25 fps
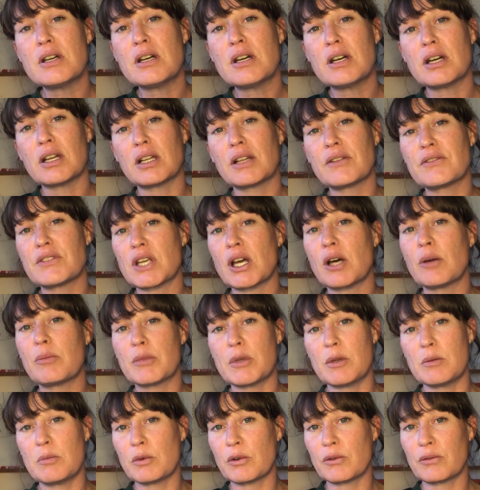I love to help
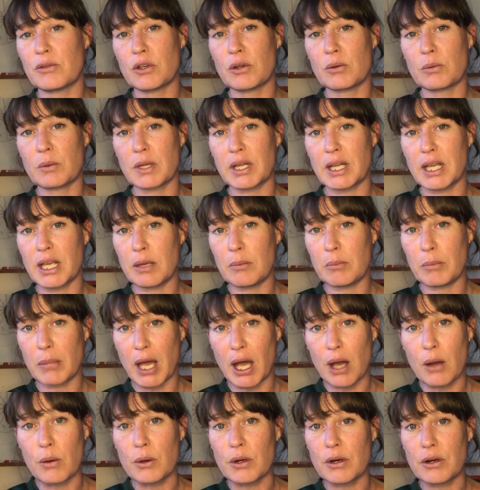people feel really
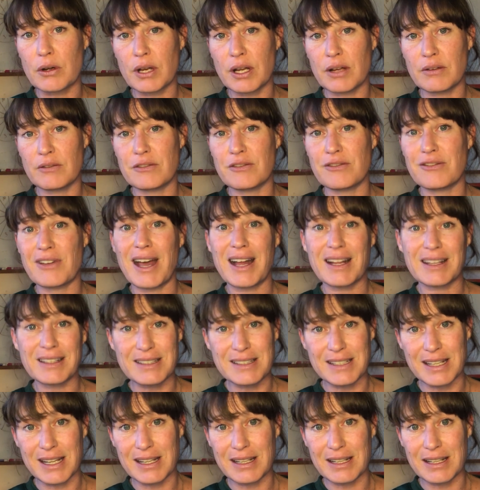empowered and
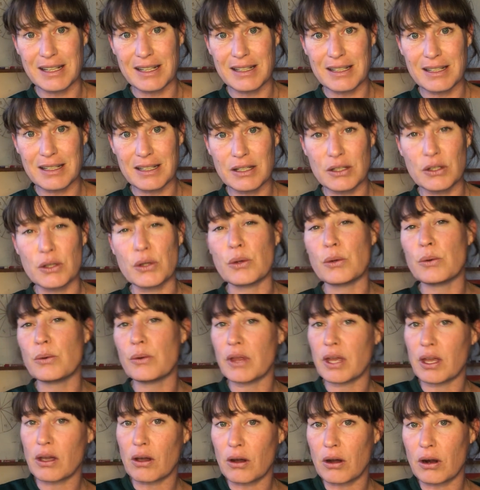validated in who
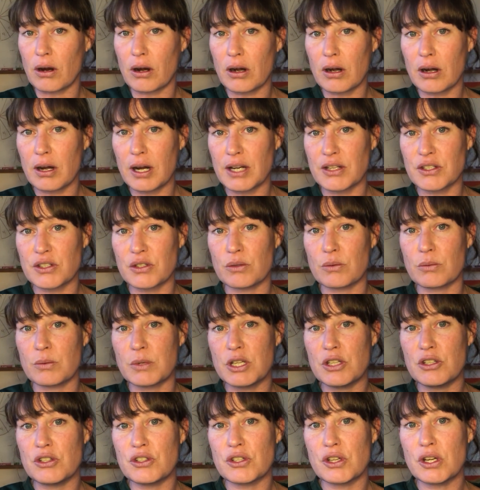they are, and to
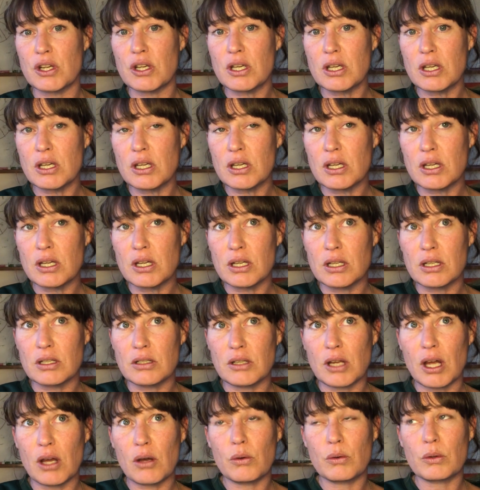reach
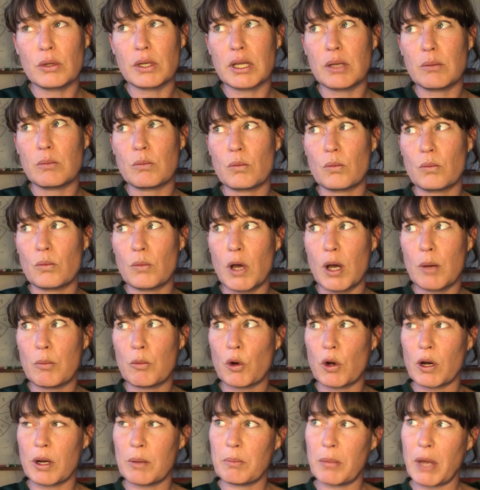not only a
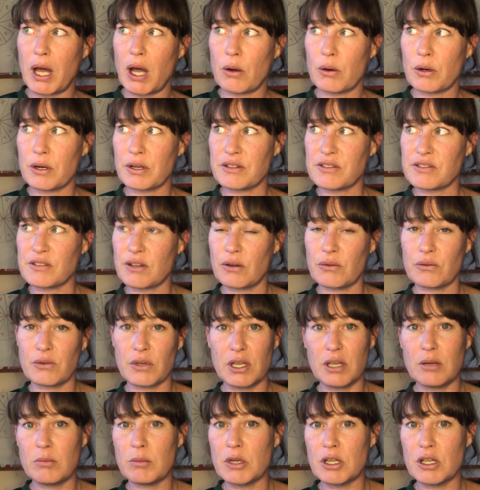more empowering
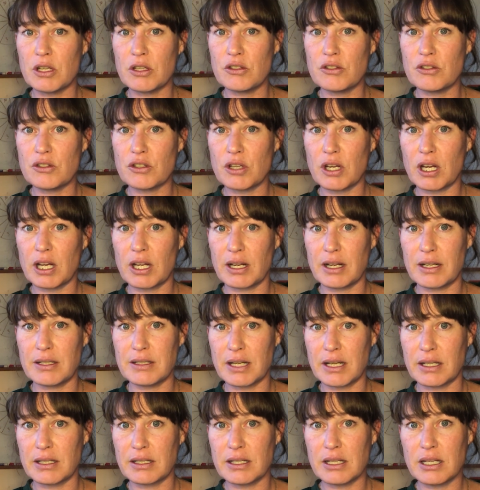self-image and
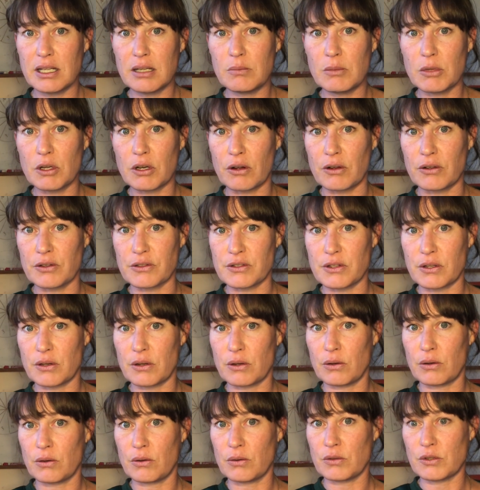identity, but also
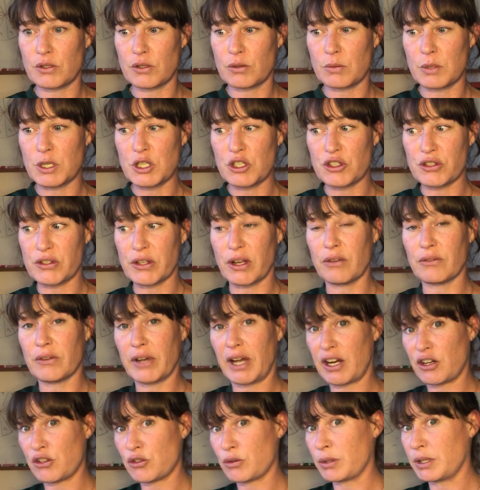to reach
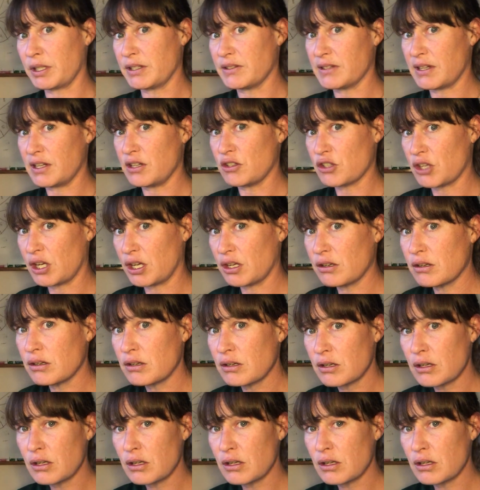self-actualization.